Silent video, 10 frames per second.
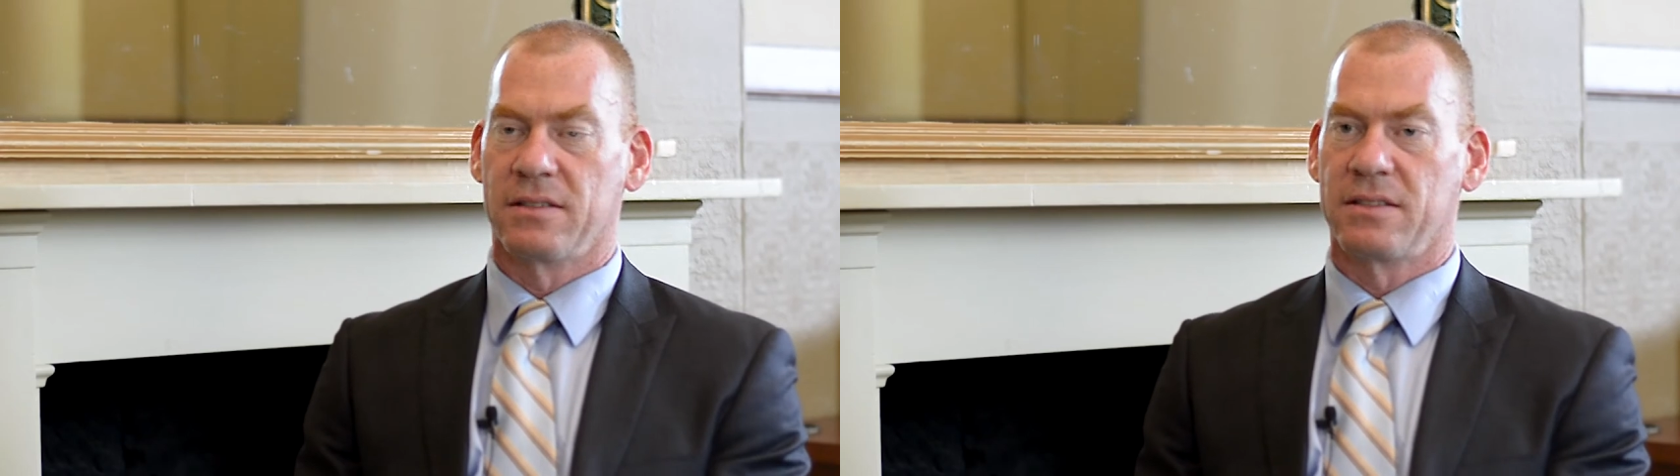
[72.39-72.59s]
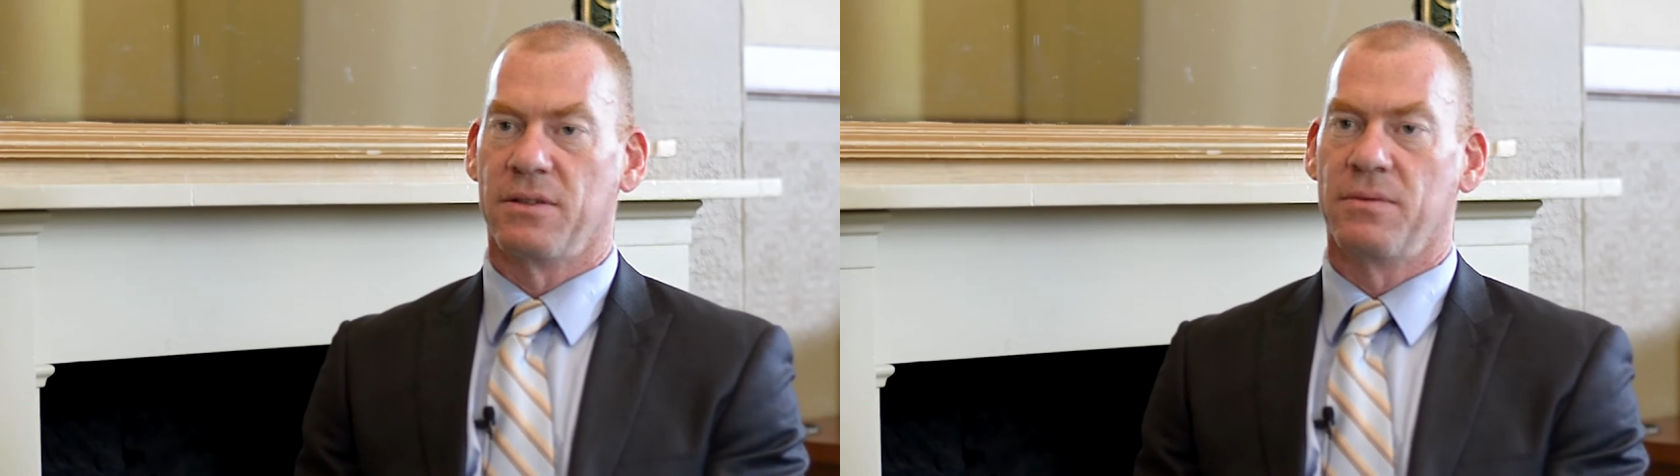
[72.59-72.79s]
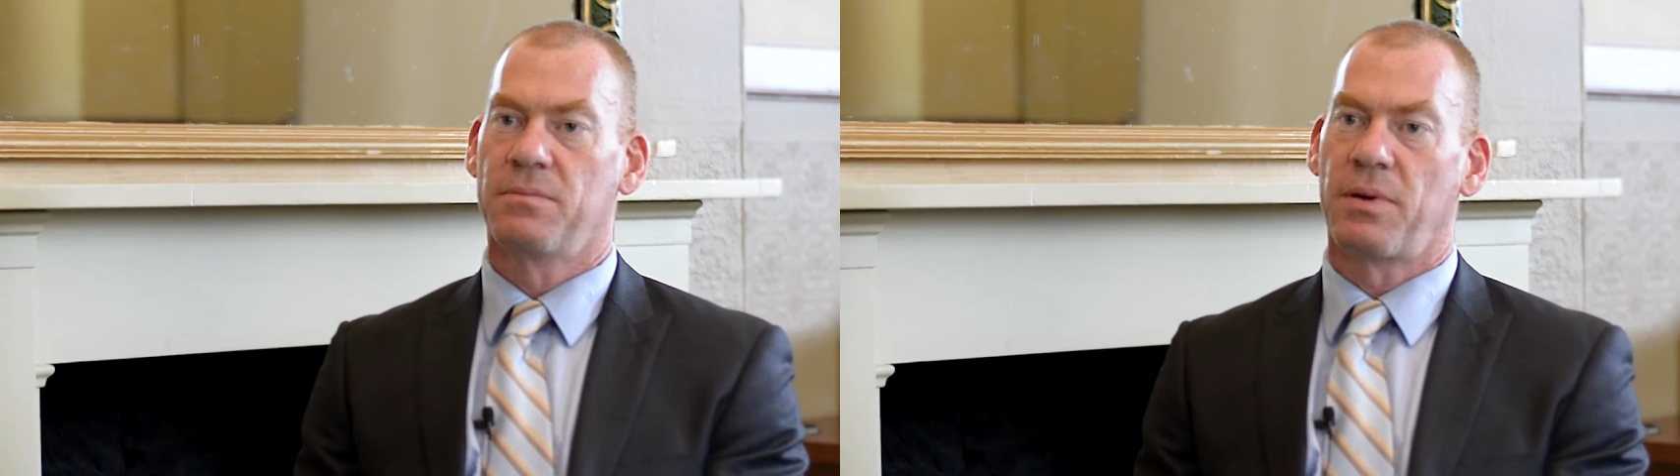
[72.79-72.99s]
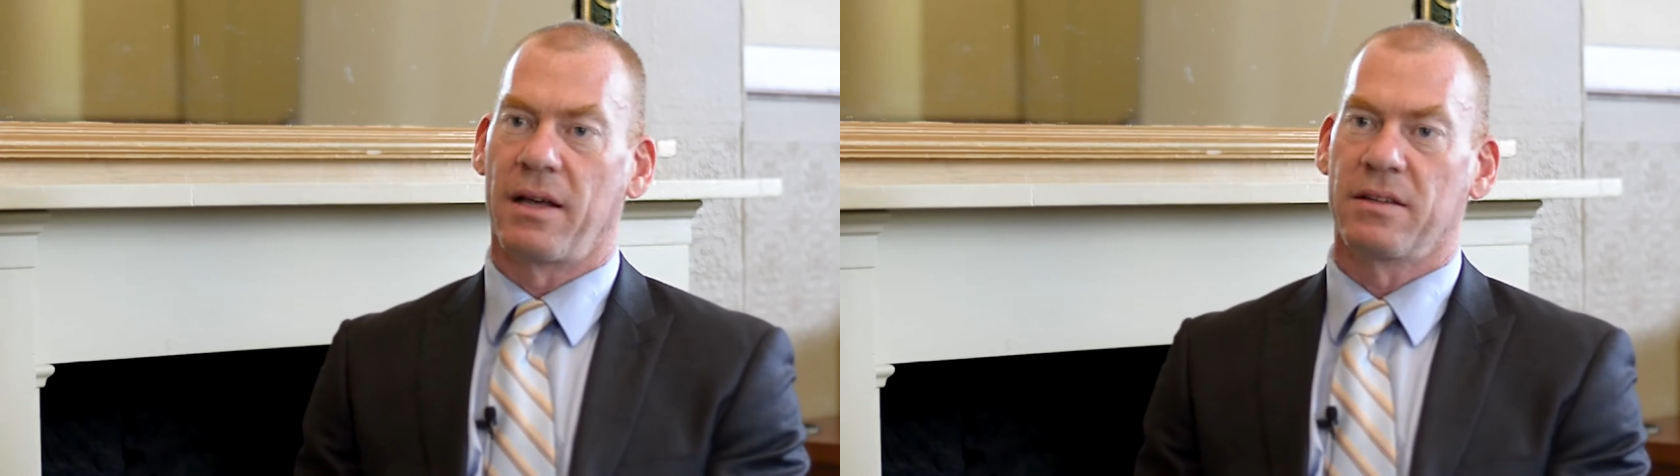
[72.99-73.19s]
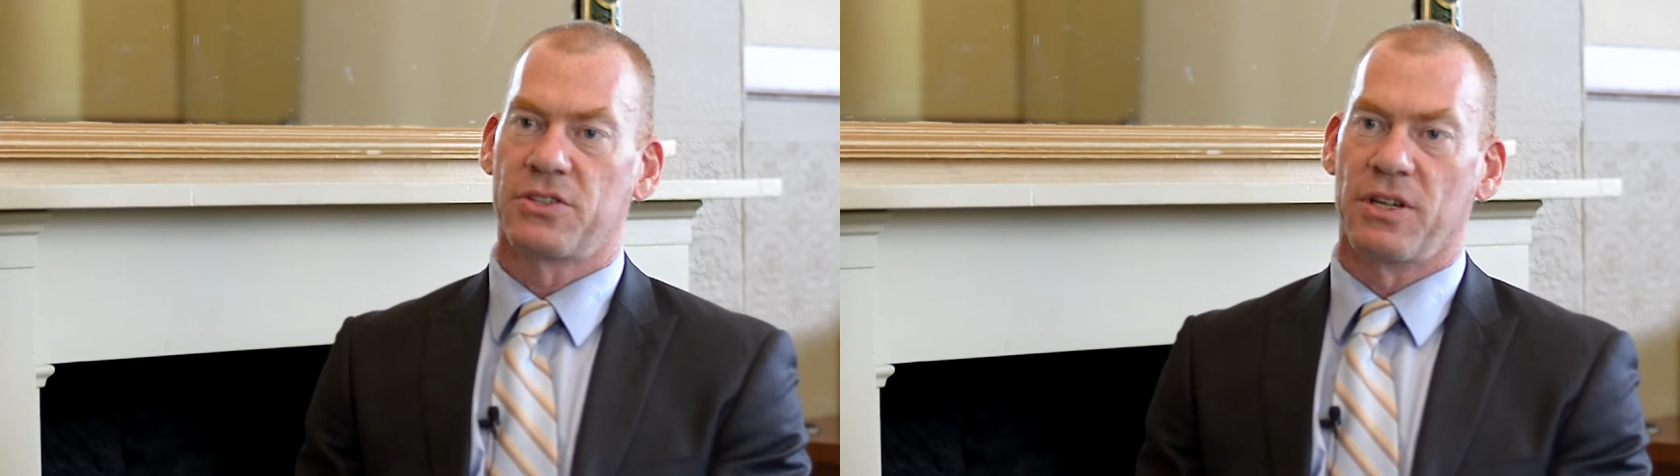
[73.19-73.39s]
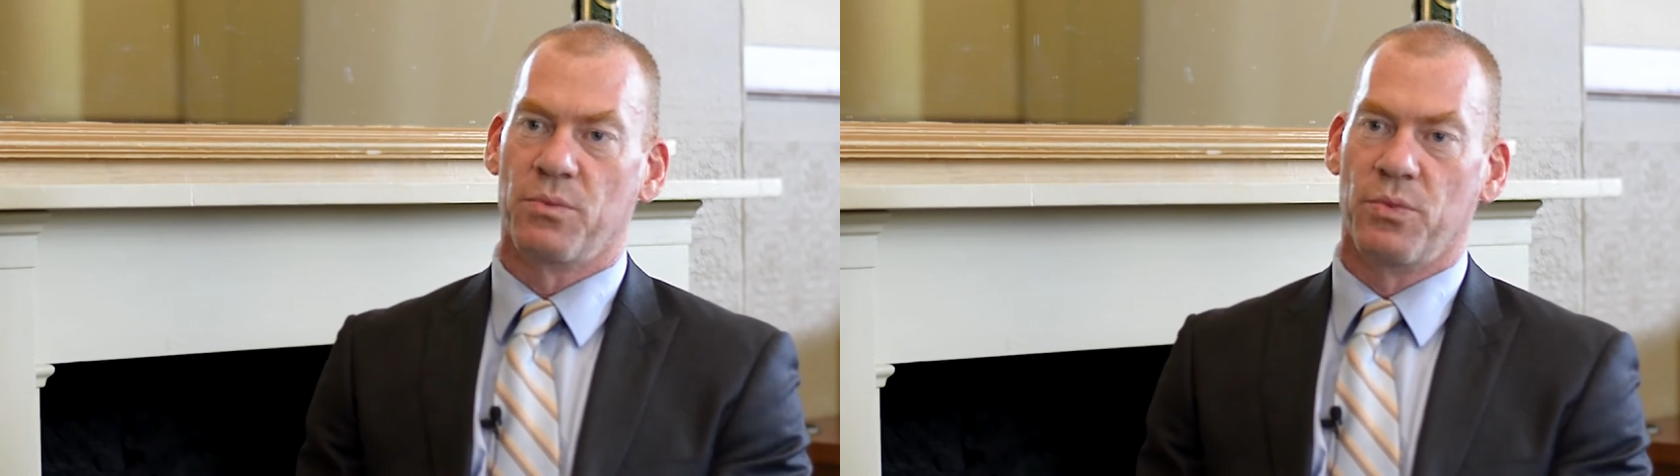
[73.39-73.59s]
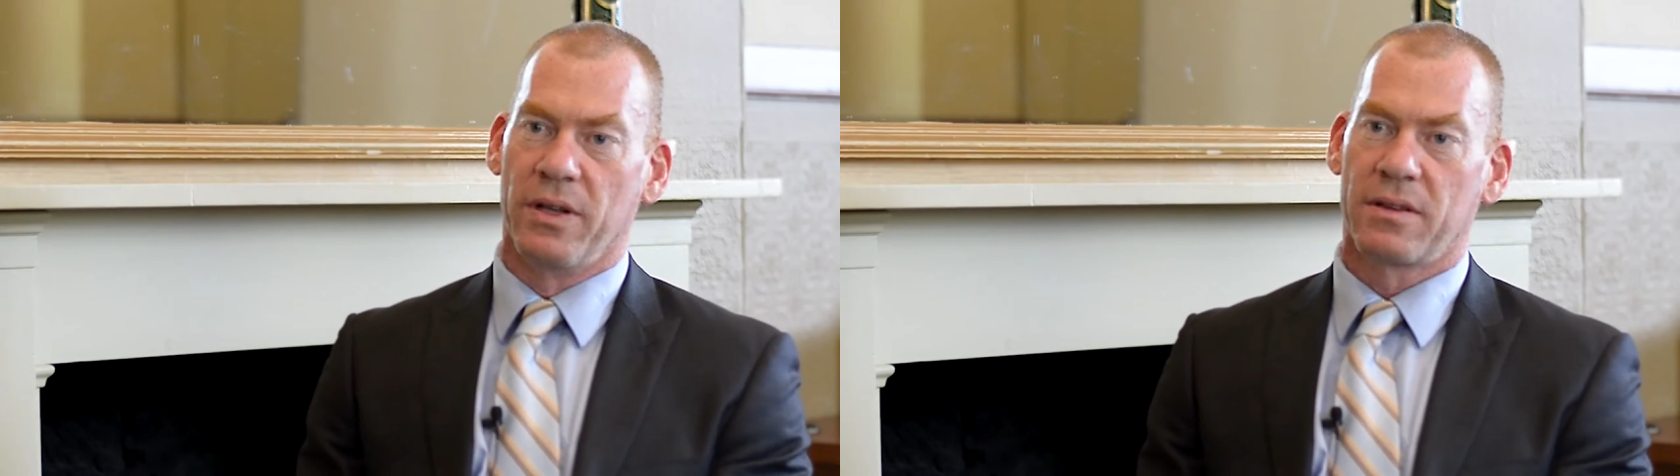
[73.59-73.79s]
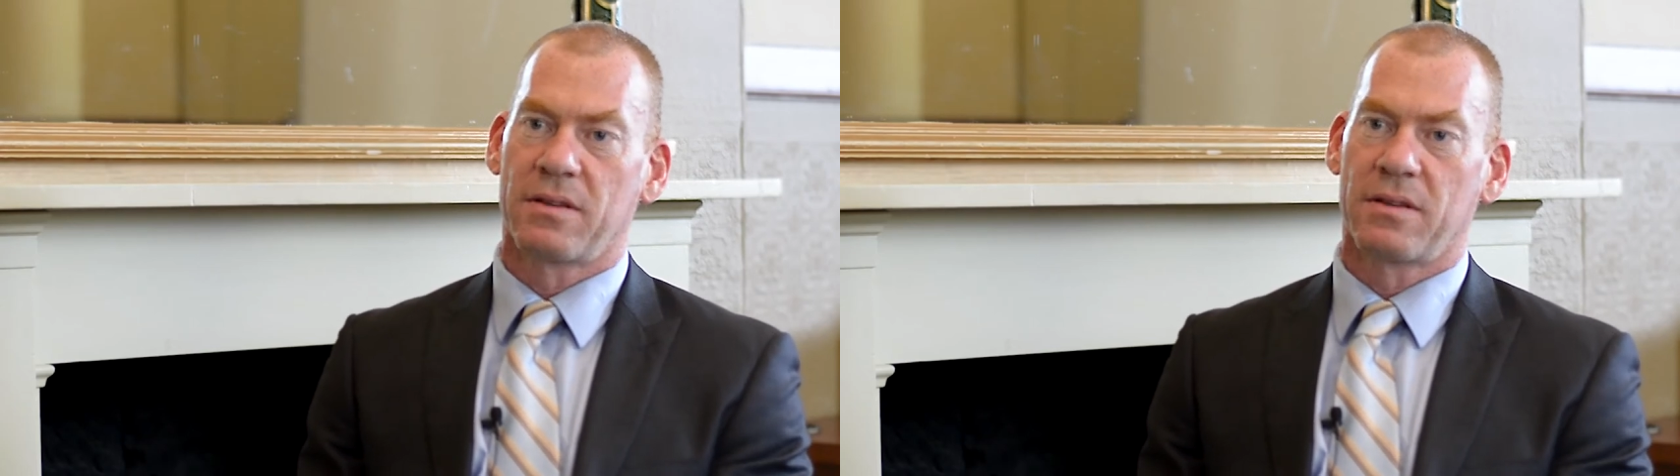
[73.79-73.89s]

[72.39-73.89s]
is in partnership with